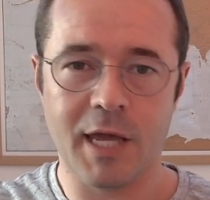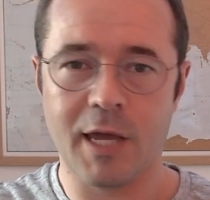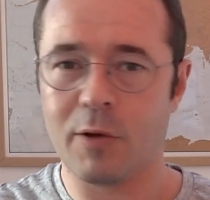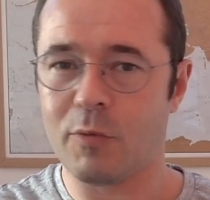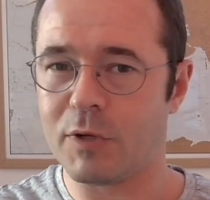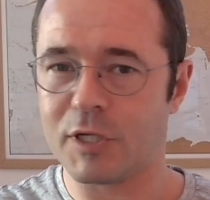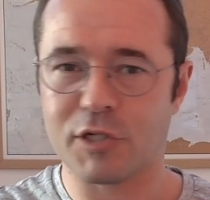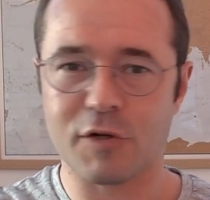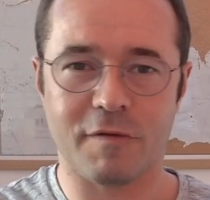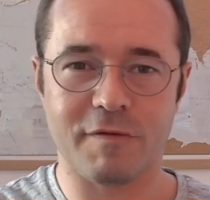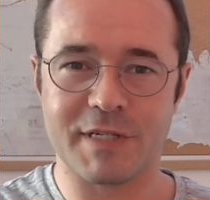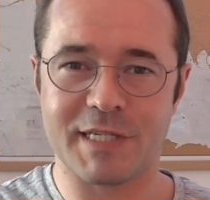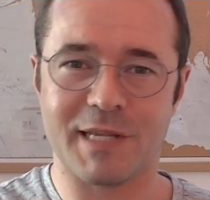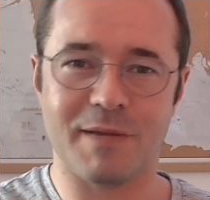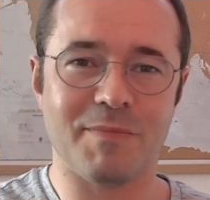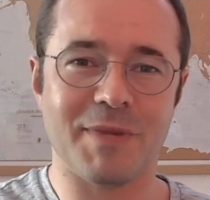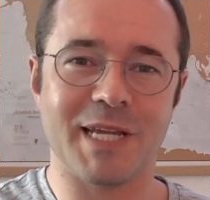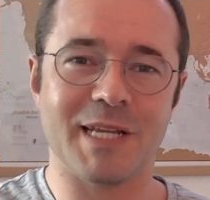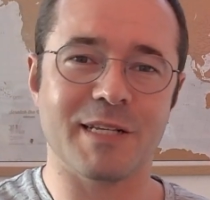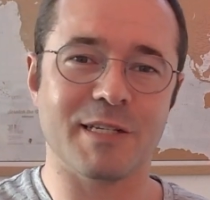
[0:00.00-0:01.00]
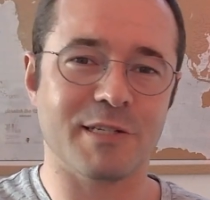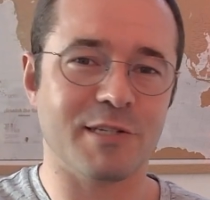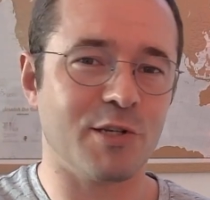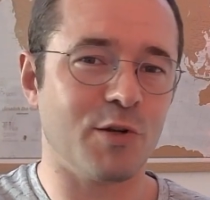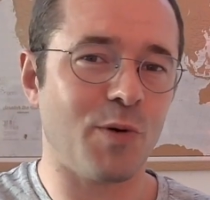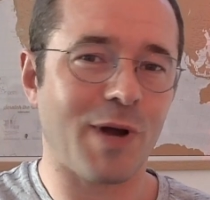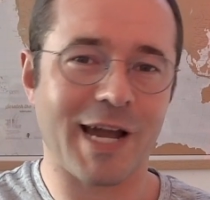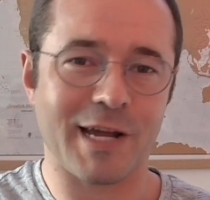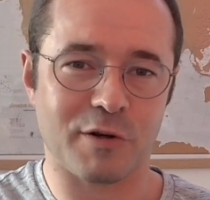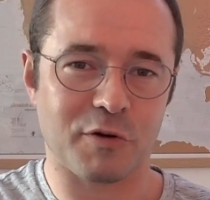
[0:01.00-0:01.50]
which obviously means
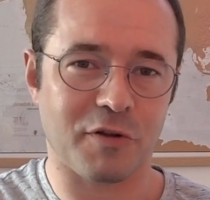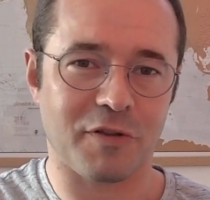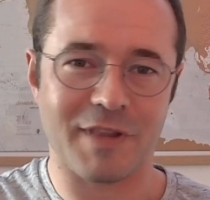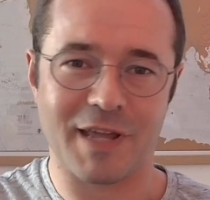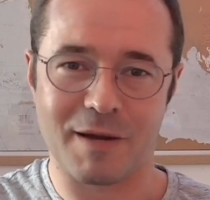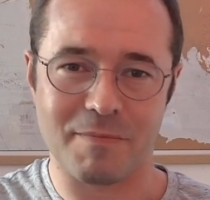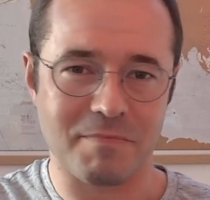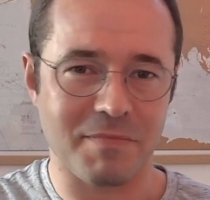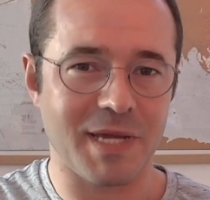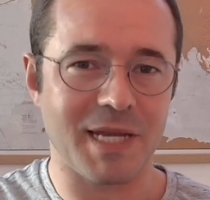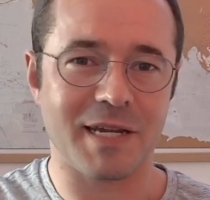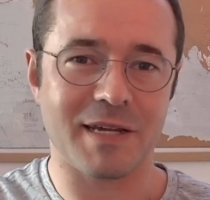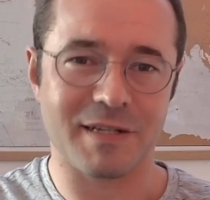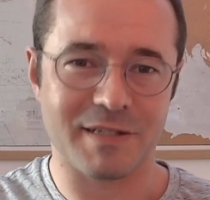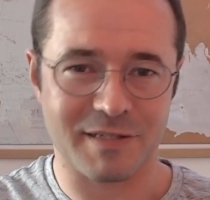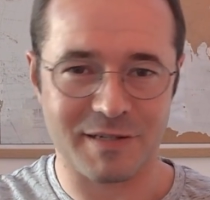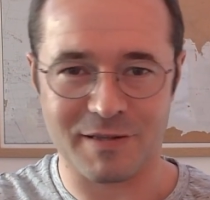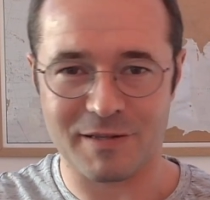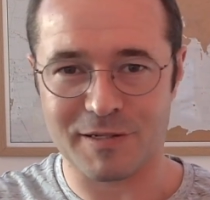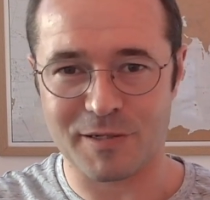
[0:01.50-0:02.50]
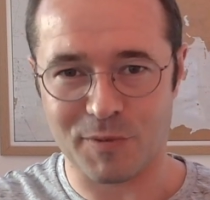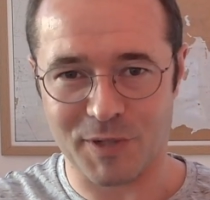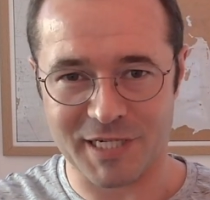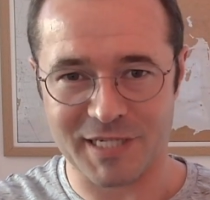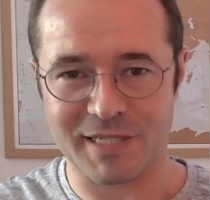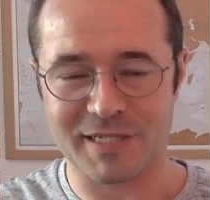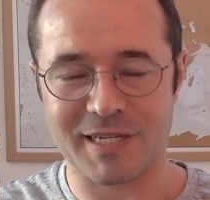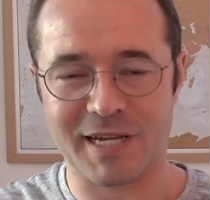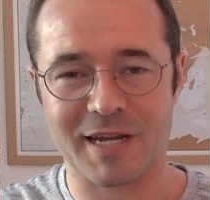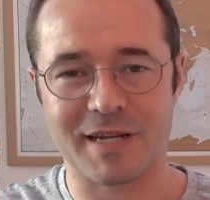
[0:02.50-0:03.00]
you add on that minute to the
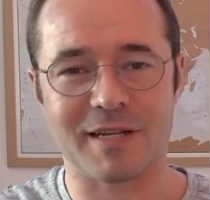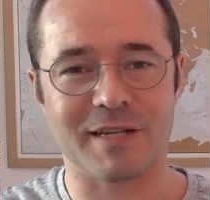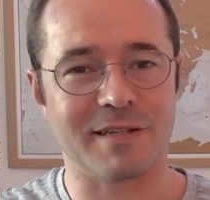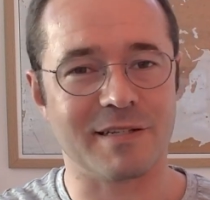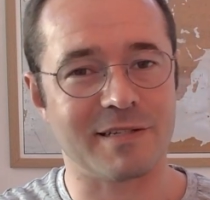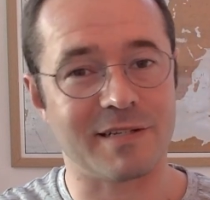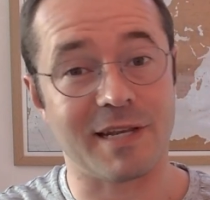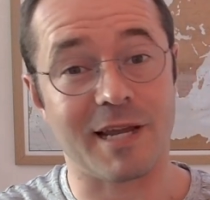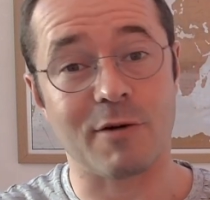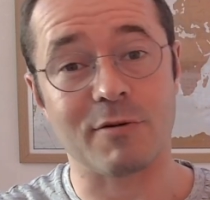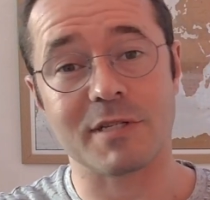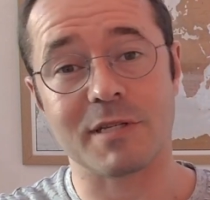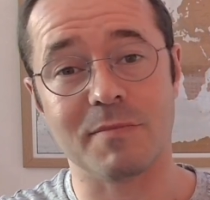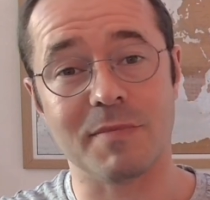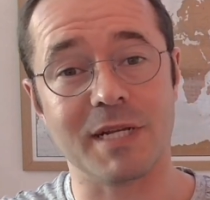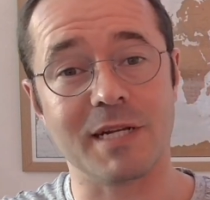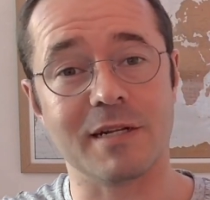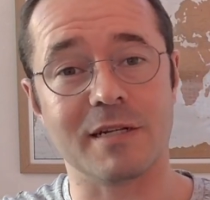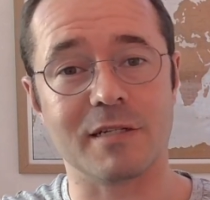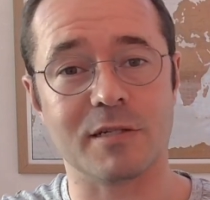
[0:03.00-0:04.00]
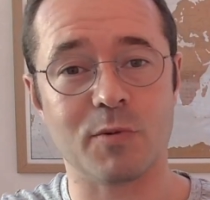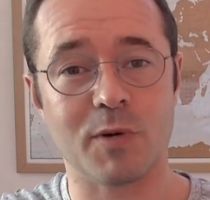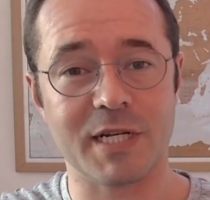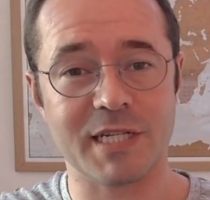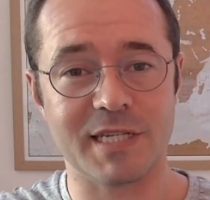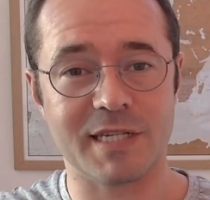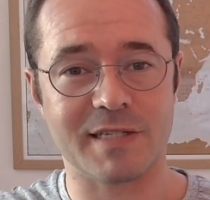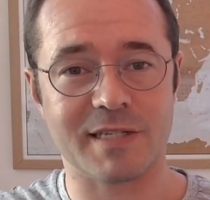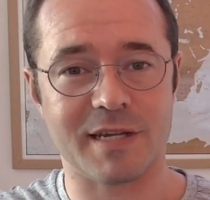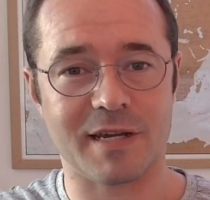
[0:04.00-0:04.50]
20 seconds, and now it's a minute and
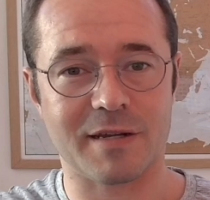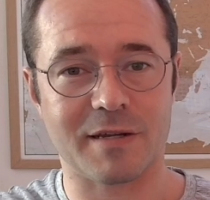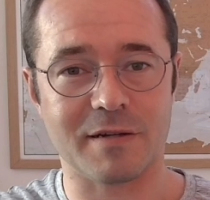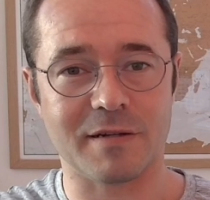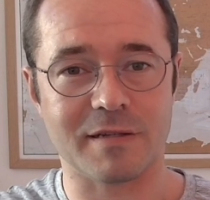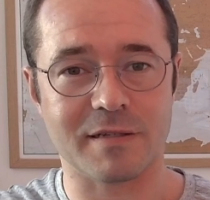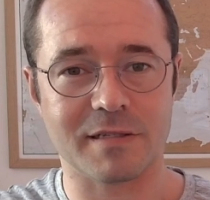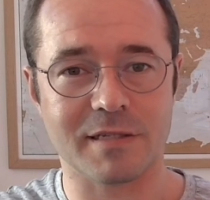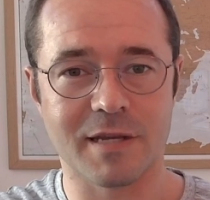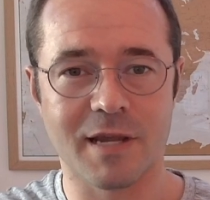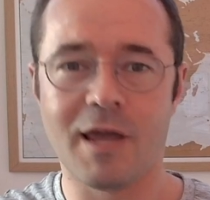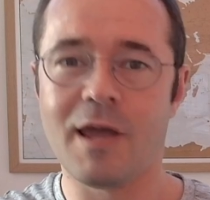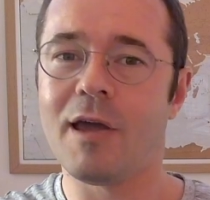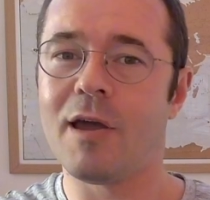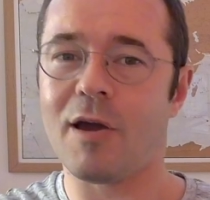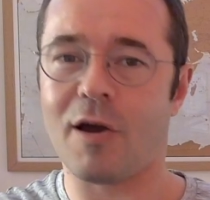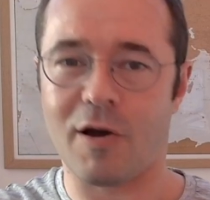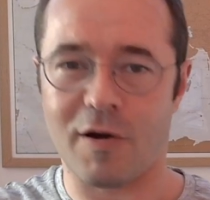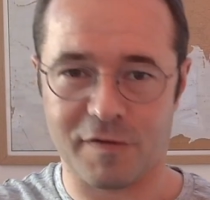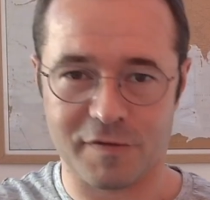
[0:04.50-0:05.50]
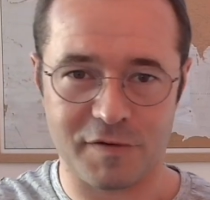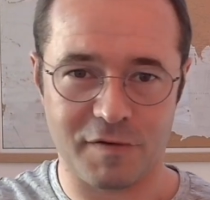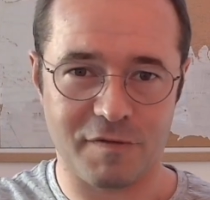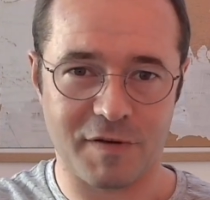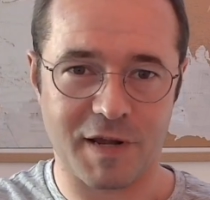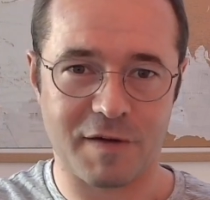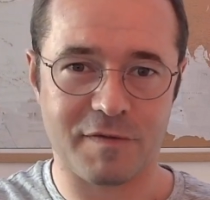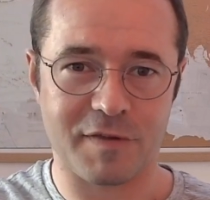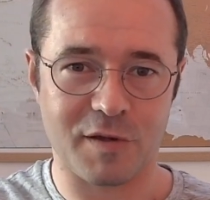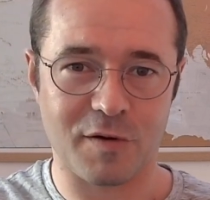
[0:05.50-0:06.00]
20 seconds after you've
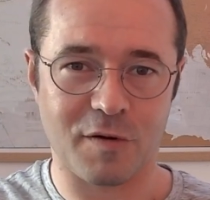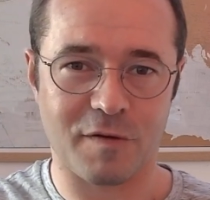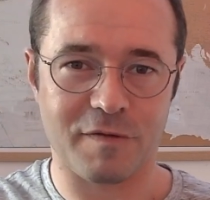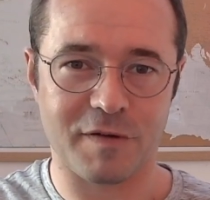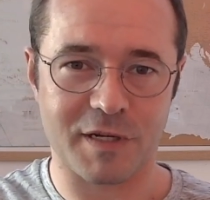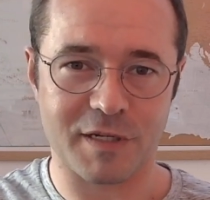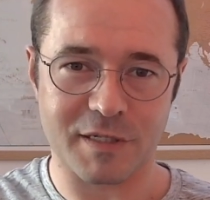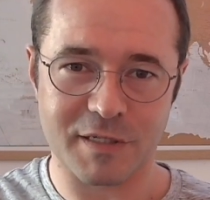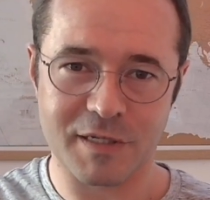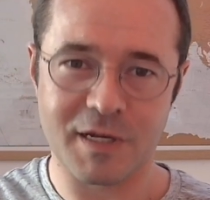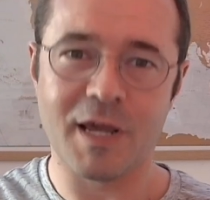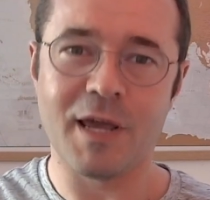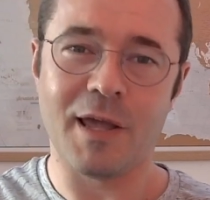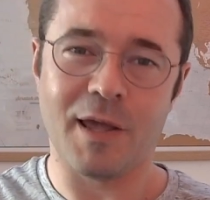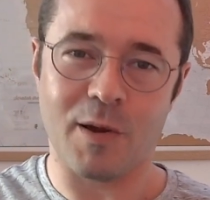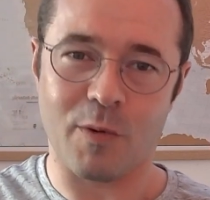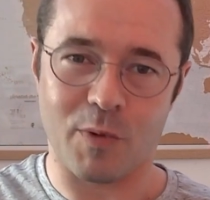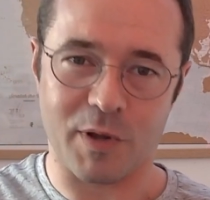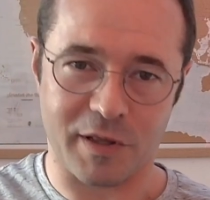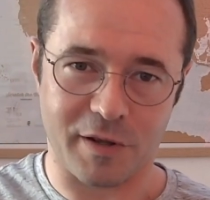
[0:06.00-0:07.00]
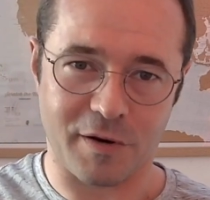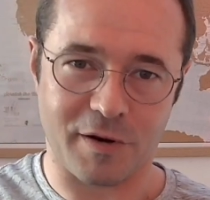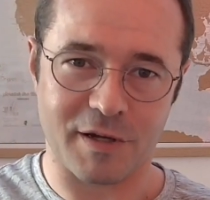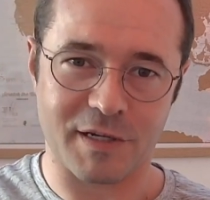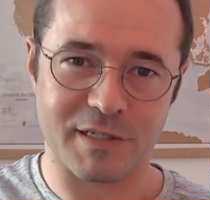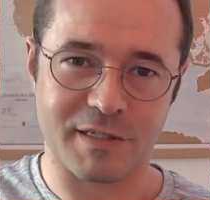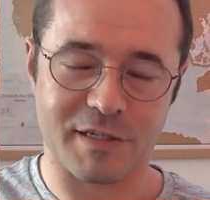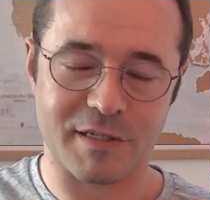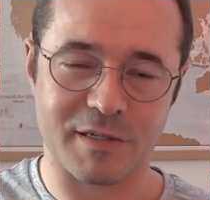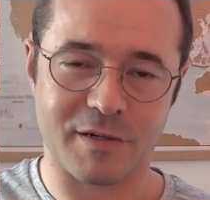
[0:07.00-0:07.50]
left the office when the
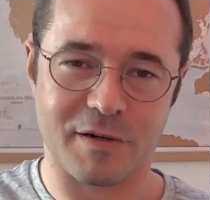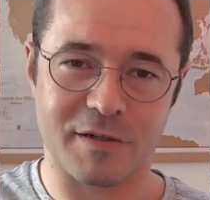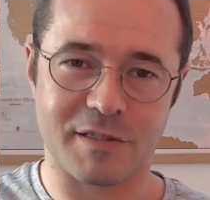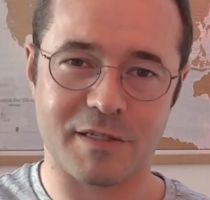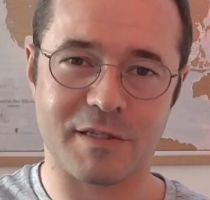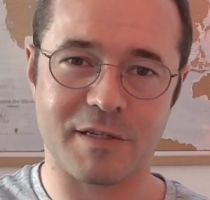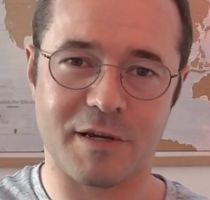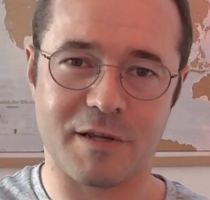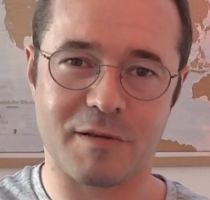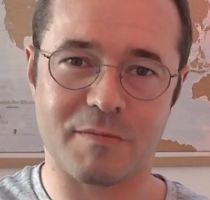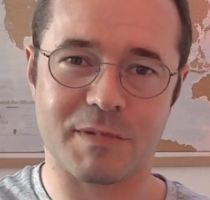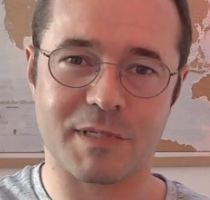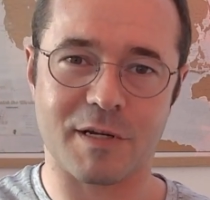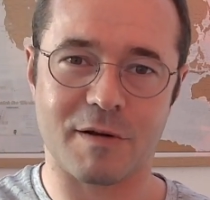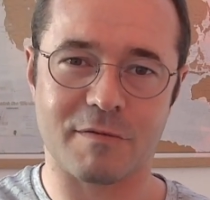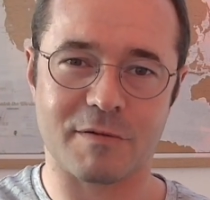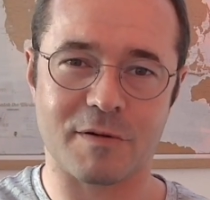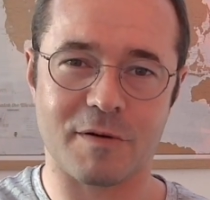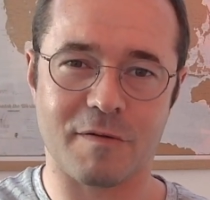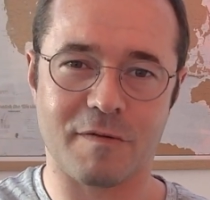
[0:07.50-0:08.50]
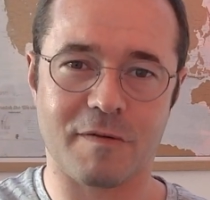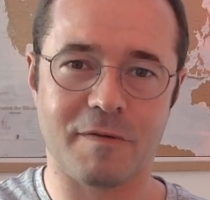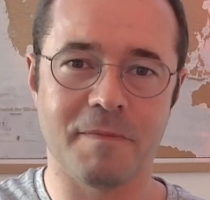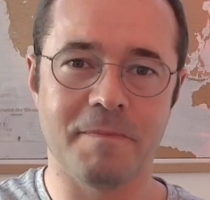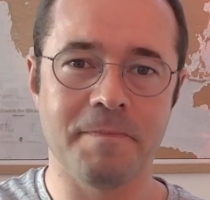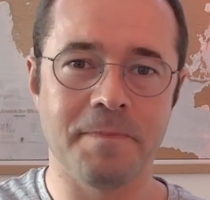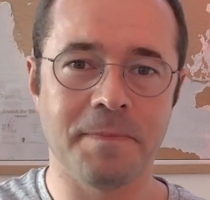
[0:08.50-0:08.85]
lights decide to turn themselves off.